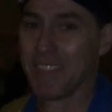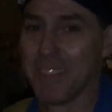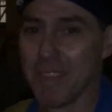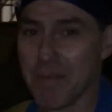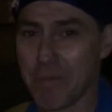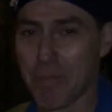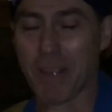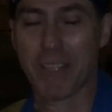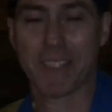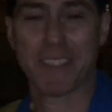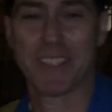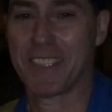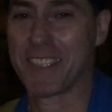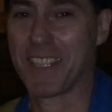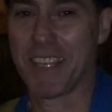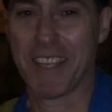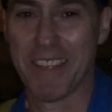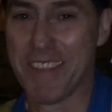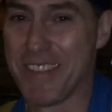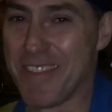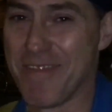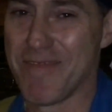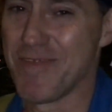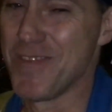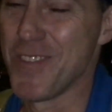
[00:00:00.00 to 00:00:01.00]
Brexit's
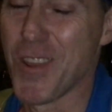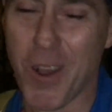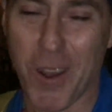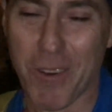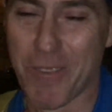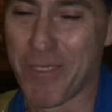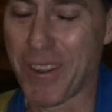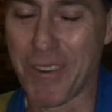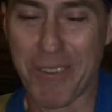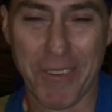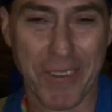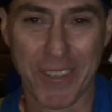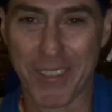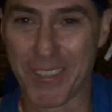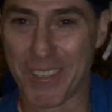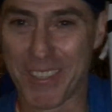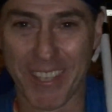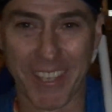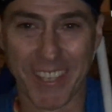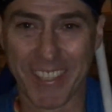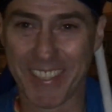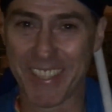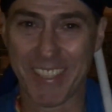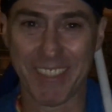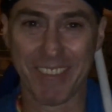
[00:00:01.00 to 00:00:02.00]
not a very good
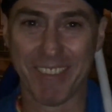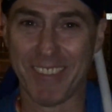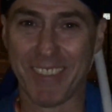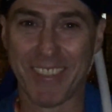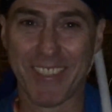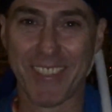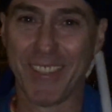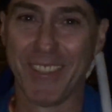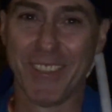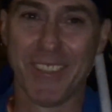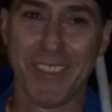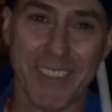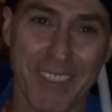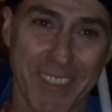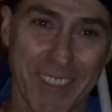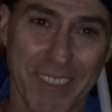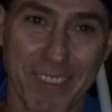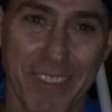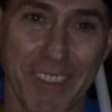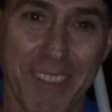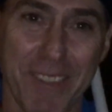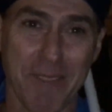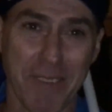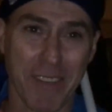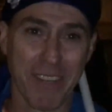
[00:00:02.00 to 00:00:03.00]
idea at all. It's a
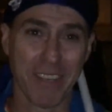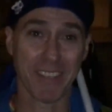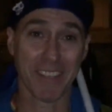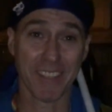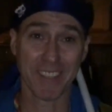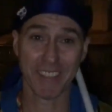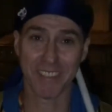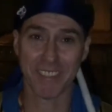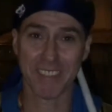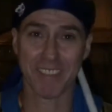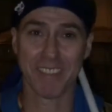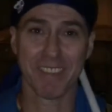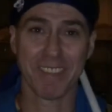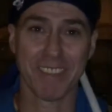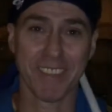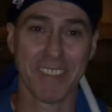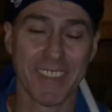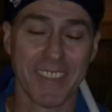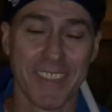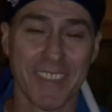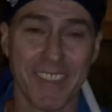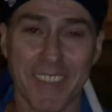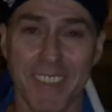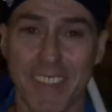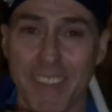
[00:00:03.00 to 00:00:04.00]
really bad idea.
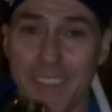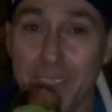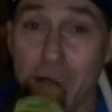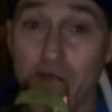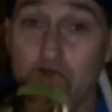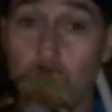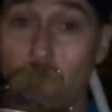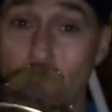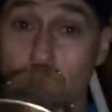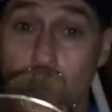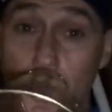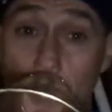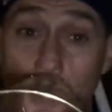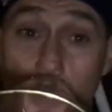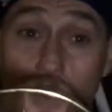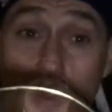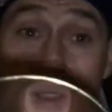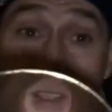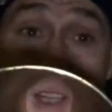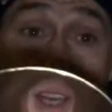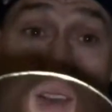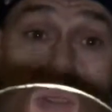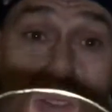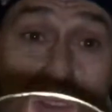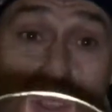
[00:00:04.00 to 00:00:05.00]
So
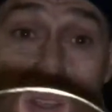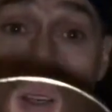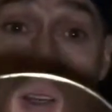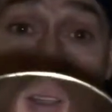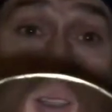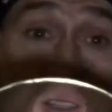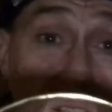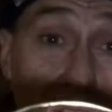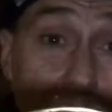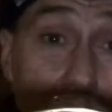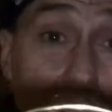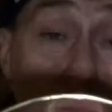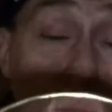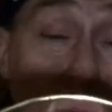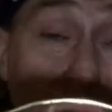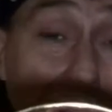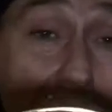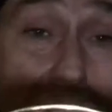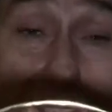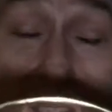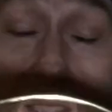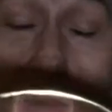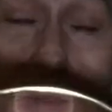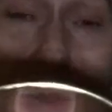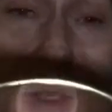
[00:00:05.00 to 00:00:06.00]
we've definitely got to stop
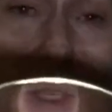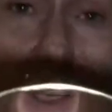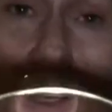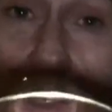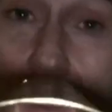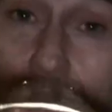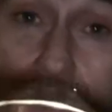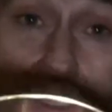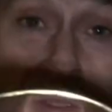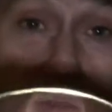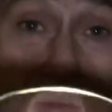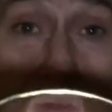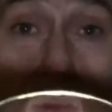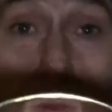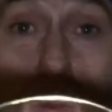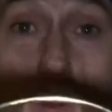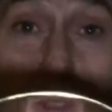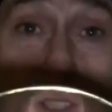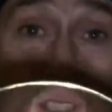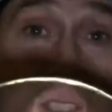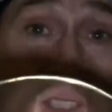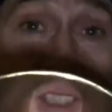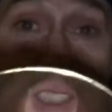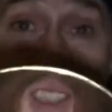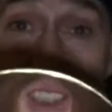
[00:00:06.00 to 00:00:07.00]
Brexit. We can't
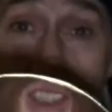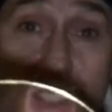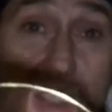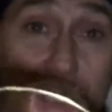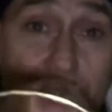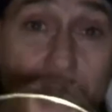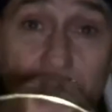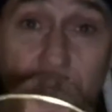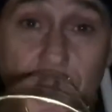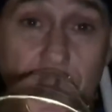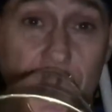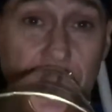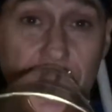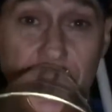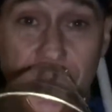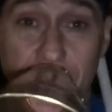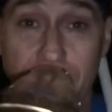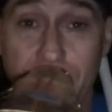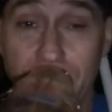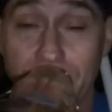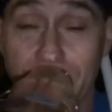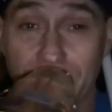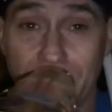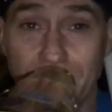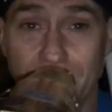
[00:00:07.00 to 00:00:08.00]
afford it as a country.
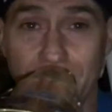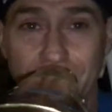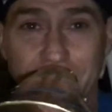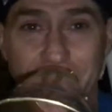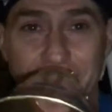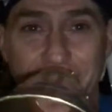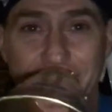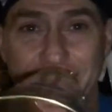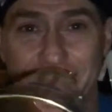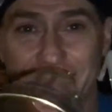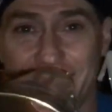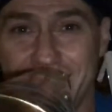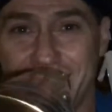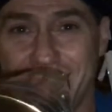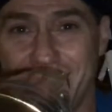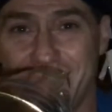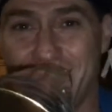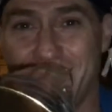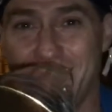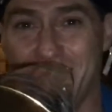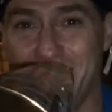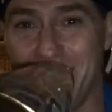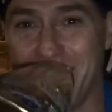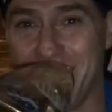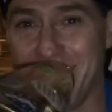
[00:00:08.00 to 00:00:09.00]
Yeah, all right.
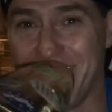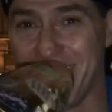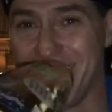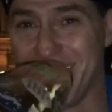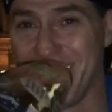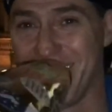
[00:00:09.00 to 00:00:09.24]
Cool, mate.